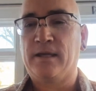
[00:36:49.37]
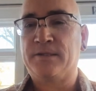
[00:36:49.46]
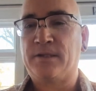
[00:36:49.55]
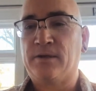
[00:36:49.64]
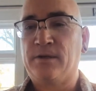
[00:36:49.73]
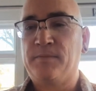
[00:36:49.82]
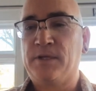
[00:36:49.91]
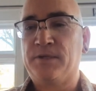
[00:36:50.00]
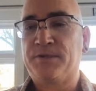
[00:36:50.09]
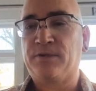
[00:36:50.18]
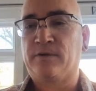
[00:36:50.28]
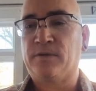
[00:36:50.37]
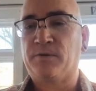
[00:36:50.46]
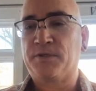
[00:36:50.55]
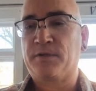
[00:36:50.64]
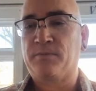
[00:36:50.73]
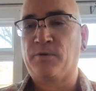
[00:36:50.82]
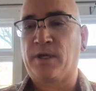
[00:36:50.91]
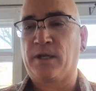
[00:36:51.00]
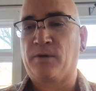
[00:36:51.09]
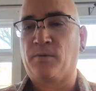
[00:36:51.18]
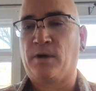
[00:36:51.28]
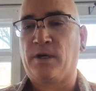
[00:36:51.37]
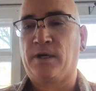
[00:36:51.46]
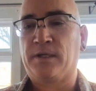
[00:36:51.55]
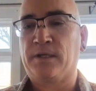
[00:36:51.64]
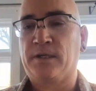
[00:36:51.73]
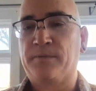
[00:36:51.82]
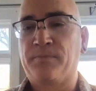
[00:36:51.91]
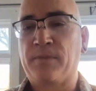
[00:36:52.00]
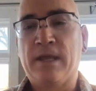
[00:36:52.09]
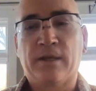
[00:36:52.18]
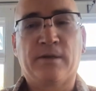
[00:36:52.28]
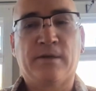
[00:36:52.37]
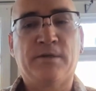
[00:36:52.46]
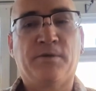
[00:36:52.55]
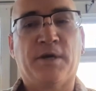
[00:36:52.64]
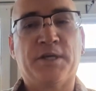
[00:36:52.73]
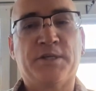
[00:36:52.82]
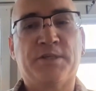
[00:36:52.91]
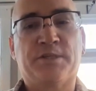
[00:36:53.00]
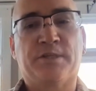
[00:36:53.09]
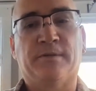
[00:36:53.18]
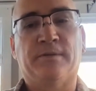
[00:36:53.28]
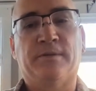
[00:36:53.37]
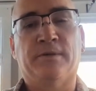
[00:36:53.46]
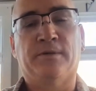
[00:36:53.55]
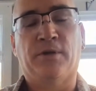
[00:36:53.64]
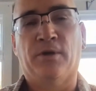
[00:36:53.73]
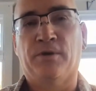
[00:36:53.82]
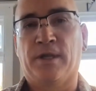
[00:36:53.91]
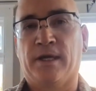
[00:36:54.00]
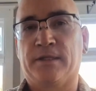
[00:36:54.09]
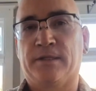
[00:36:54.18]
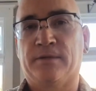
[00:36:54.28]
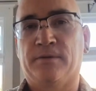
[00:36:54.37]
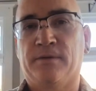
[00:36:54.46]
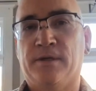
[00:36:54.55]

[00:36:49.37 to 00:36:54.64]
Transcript: Is there going to be a silver wisdom ring or wand? Good question. Don't know yet.